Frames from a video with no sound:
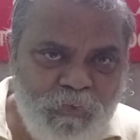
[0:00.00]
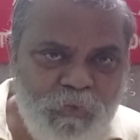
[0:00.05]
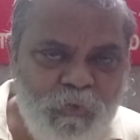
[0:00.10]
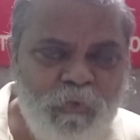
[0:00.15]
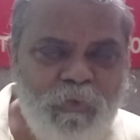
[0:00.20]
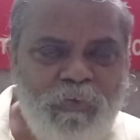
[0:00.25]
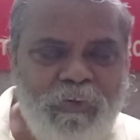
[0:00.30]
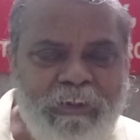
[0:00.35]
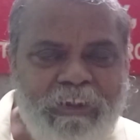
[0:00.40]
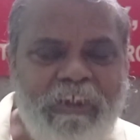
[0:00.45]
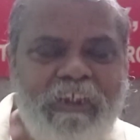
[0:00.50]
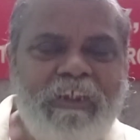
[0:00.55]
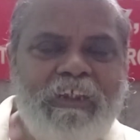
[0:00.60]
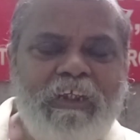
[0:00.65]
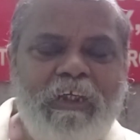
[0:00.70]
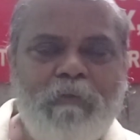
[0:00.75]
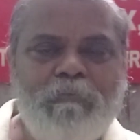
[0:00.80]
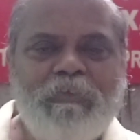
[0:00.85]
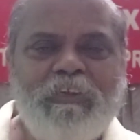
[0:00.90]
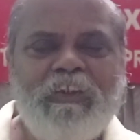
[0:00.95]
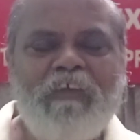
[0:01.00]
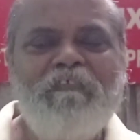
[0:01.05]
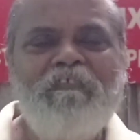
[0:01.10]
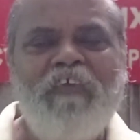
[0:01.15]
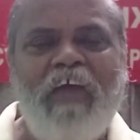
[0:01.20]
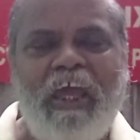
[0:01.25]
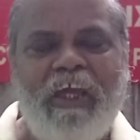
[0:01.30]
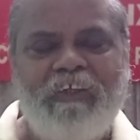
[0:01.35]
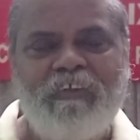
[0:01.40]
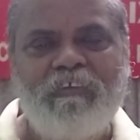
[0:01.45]
So here comes the
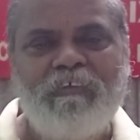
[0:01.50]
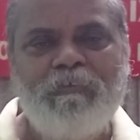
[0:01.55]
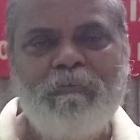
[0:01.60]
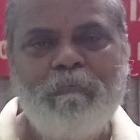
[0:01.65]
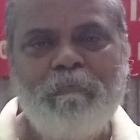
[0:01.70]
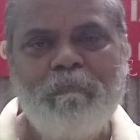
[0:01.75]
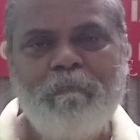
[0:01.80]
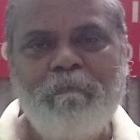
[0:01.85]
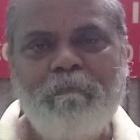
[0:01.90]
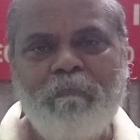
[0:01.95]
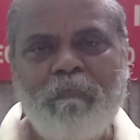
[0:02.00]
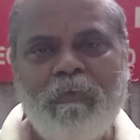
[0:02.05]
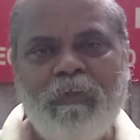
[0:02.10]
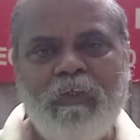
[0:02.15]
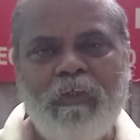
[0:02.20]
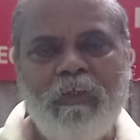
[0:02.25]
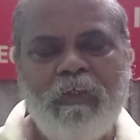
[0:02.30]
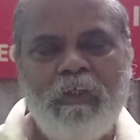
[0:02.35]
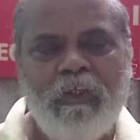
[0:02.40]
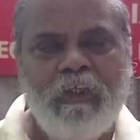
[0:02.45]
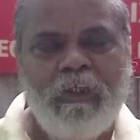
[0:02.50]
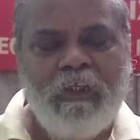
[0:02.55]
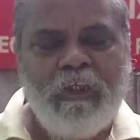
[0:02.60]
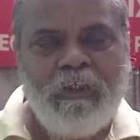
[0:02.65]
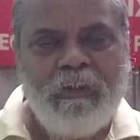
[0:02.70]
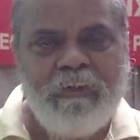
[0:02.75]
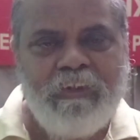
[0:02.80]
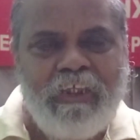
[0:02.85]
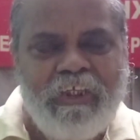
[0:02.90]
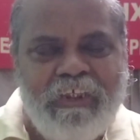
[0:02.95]
fact.
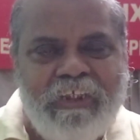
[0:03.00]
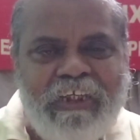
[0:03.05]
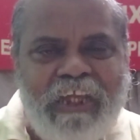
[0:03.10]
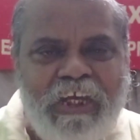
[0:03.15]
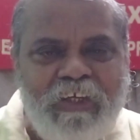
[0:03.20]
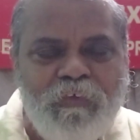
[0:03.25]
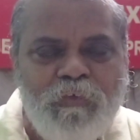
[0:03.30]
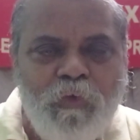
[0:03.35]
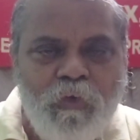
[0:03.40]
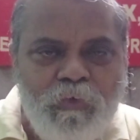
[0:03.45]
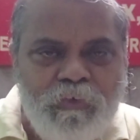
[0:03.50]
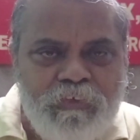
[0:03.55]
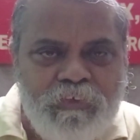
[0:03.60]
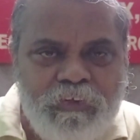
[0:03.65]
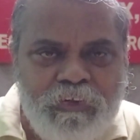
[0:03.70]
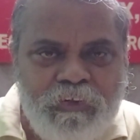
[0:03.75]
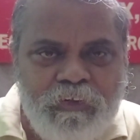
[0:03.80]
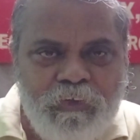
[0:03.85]
The electrons,